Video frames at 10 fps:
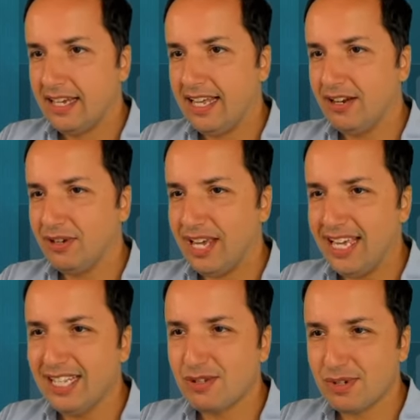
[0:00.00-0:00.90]
And okay,
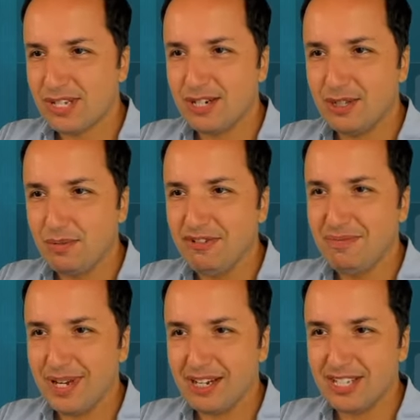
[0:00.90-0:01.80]
this was a good move,
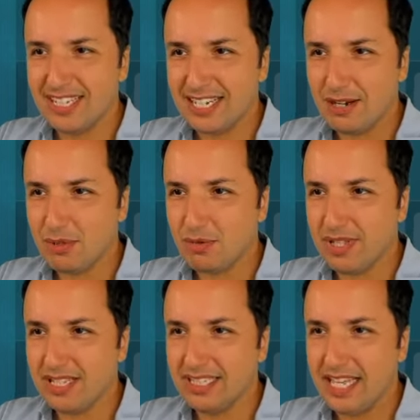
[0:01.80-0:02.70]
because this comes with
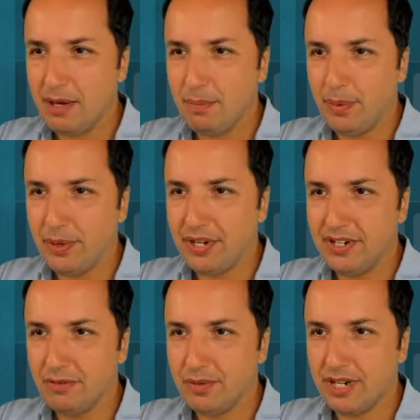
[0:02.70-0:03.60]
a tempo
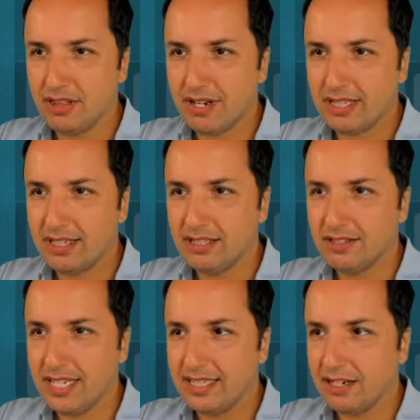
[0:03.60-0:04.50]
here. We're threatening to
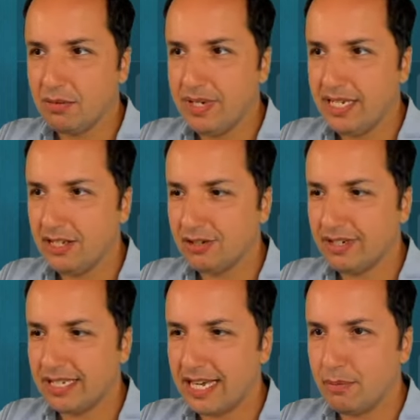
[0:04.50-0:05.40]
get the queen, so
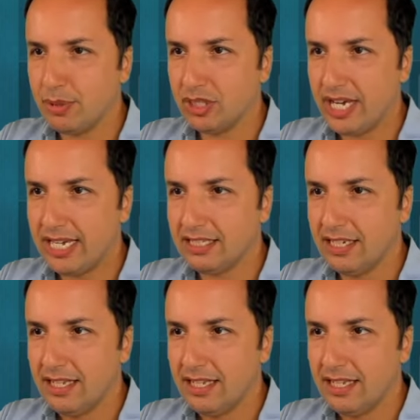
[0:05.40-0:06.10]
he's got to protect.